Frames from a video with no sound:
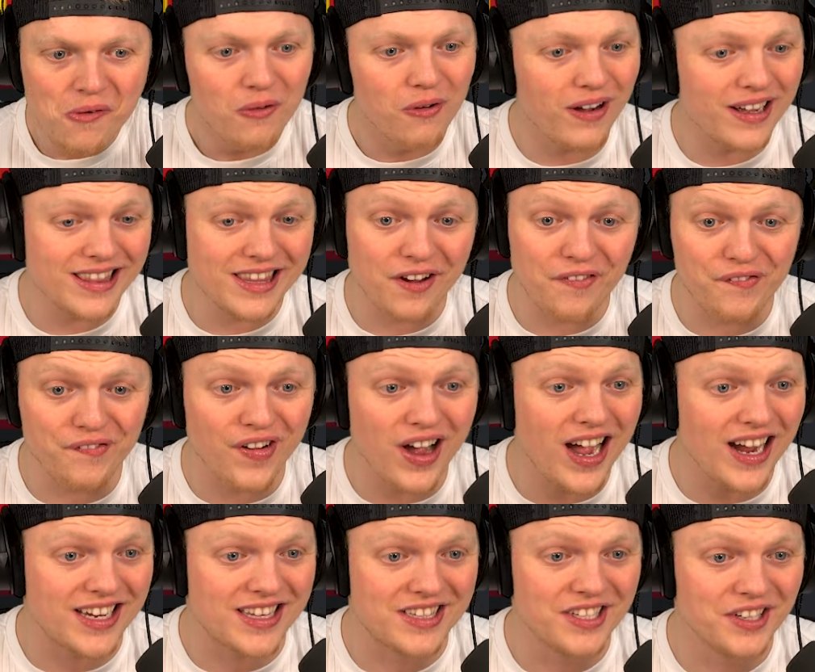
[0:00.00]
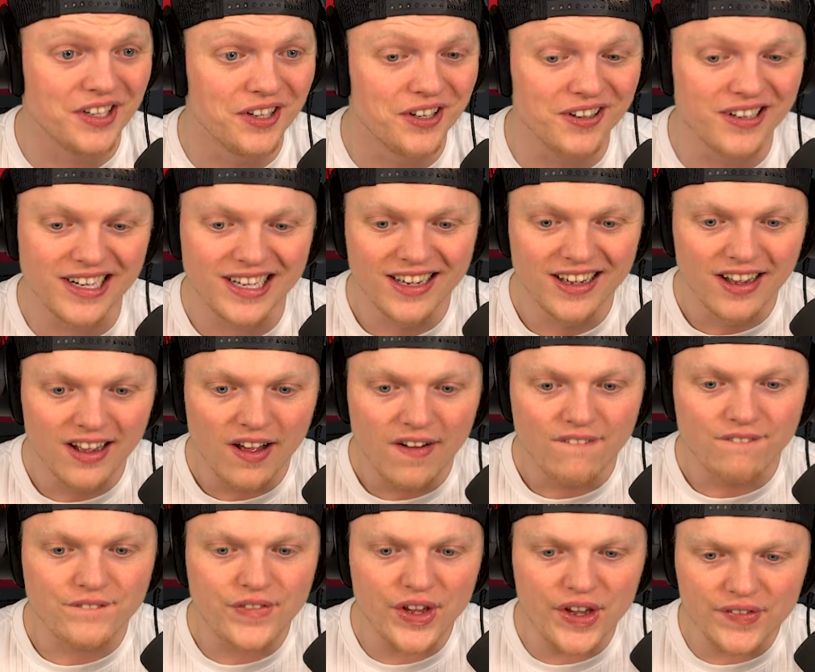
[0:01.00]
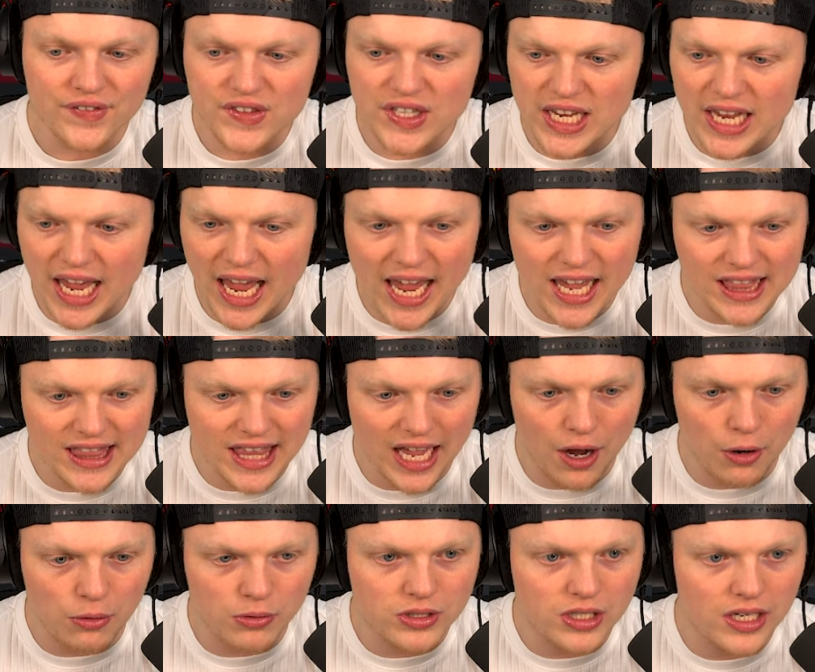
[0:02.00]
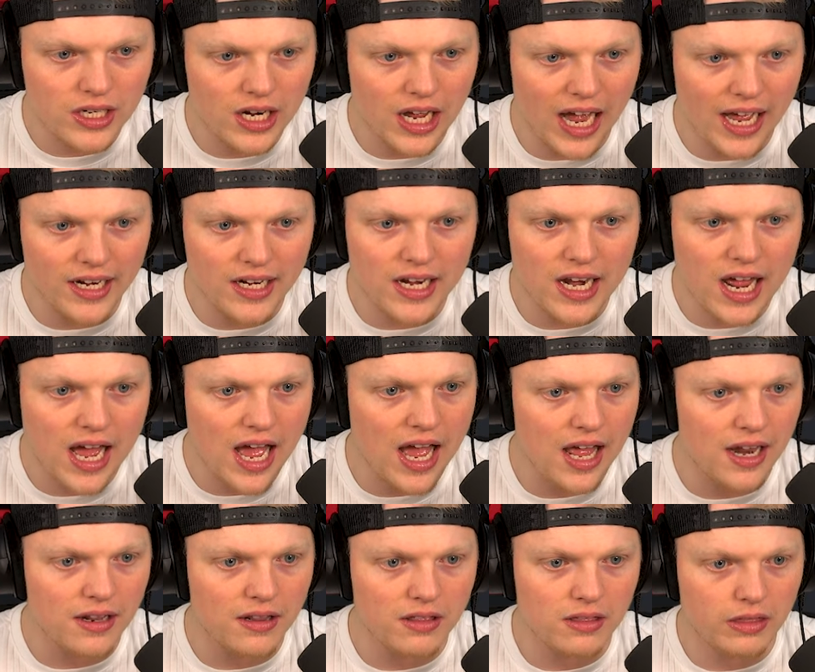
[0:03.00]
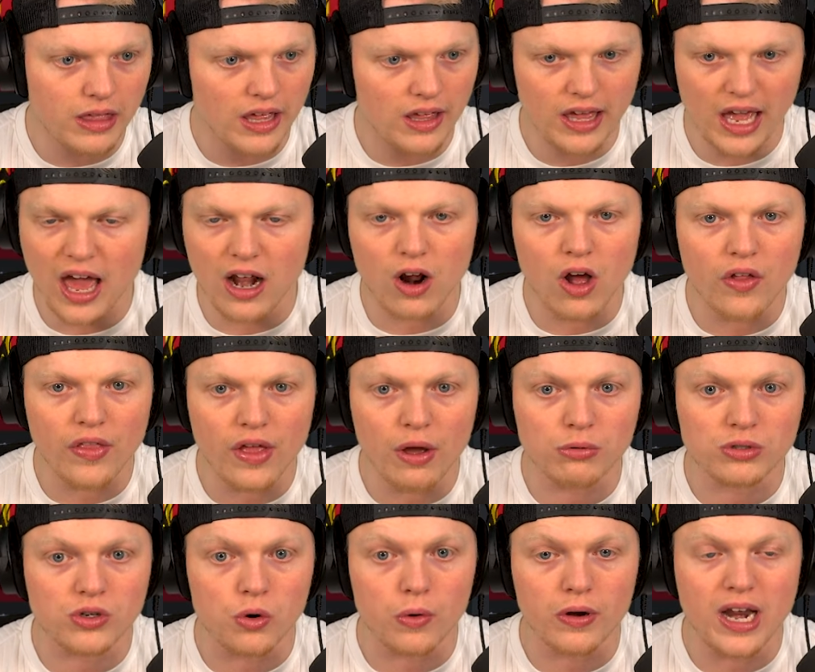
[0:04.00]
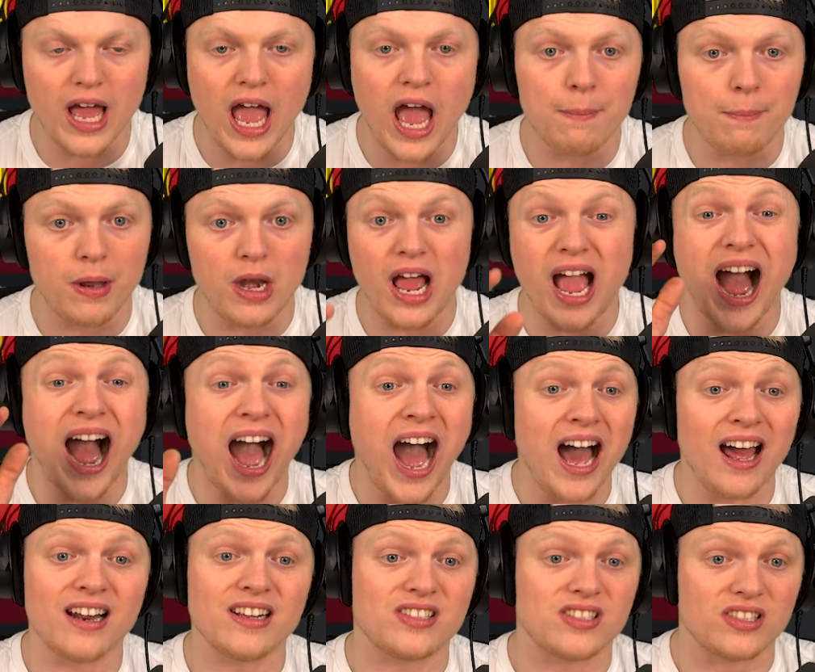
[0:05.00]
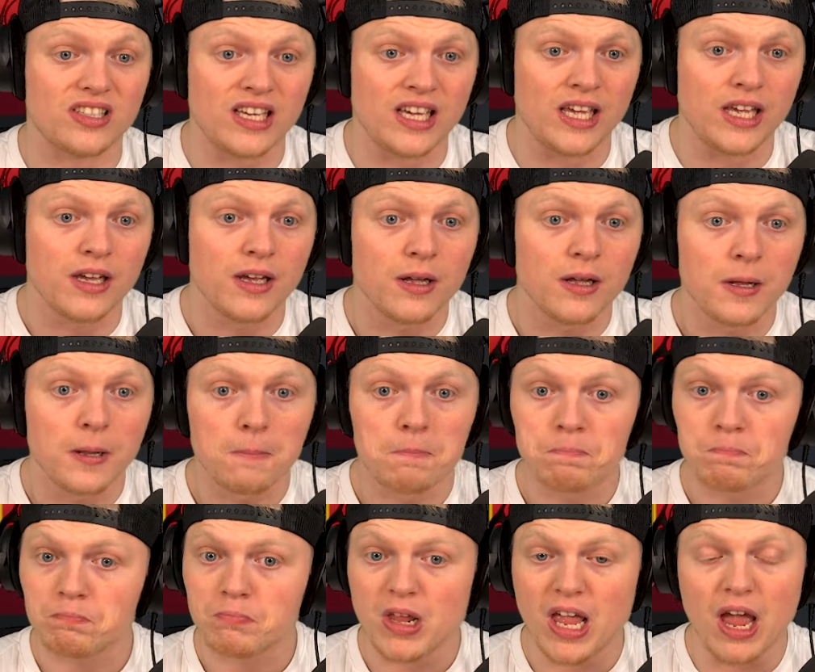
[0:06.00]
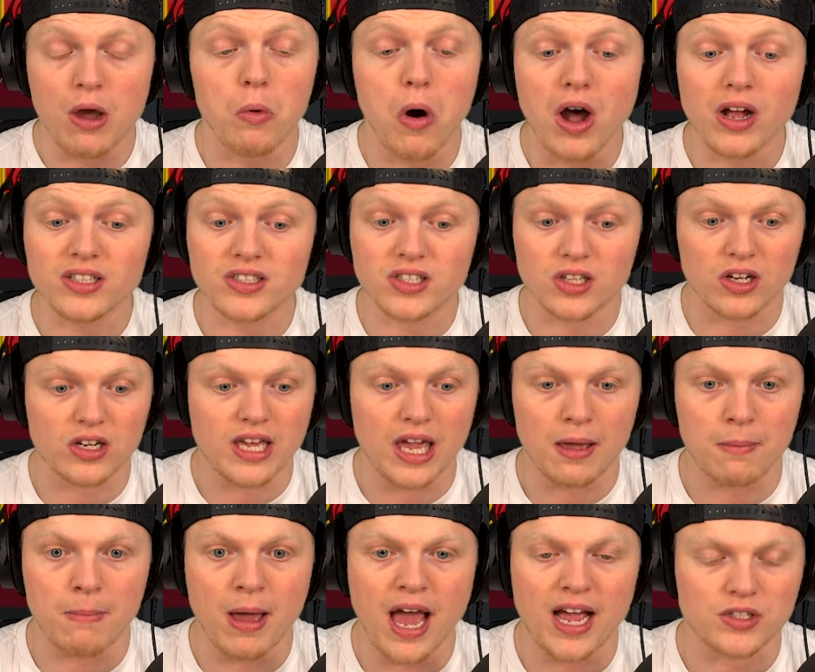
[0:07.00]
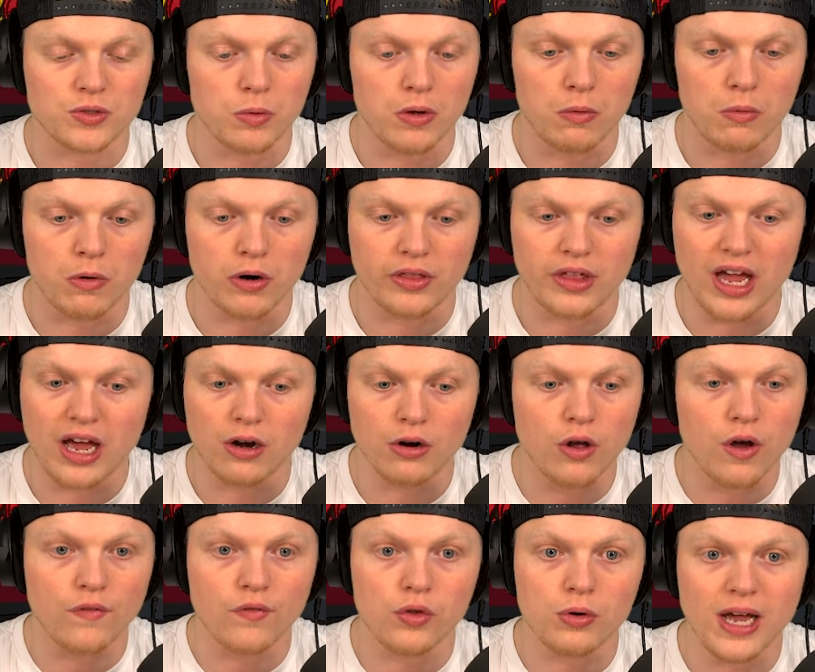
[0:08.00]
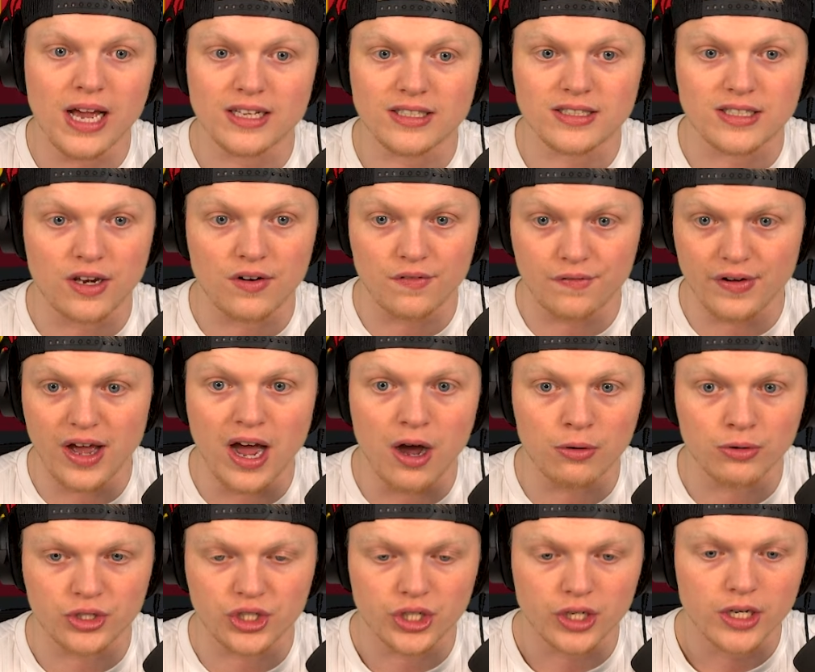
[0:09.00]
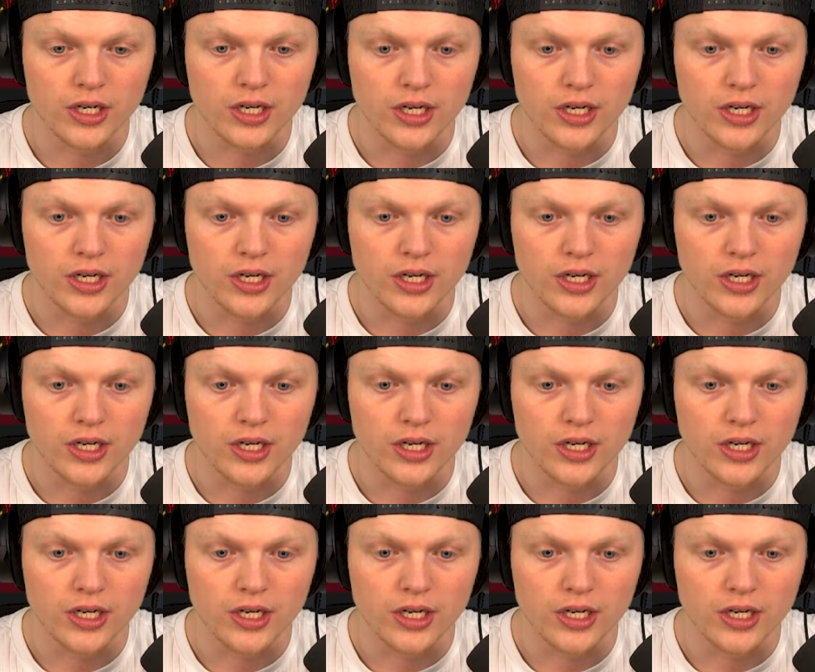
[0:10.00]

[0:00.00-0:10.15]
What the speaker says: What the fuck, dude? 58,000? I did not think at all that was going to happen. Honestly, it was looking max win worthy. I don't know if you guys can vouch.